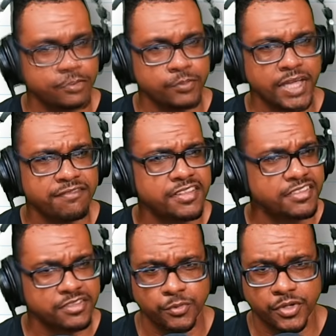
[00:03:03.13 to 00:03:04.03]
we have
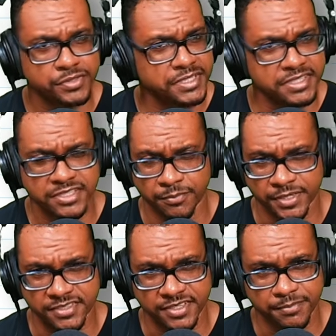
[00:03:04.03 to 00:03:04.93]
nothing to work out the
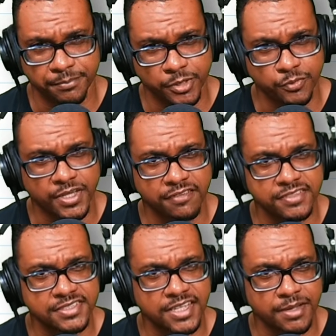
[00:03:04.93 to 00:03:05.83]
denominator, but we have
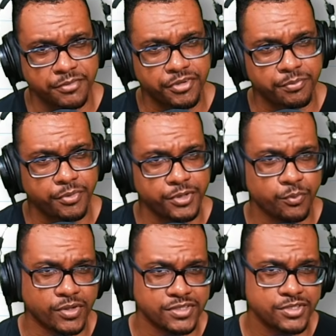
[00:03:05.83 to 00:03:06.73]
this
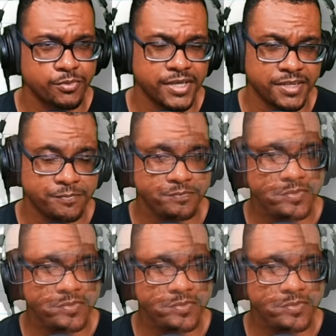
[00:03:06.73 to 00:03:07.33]
3.1 squared.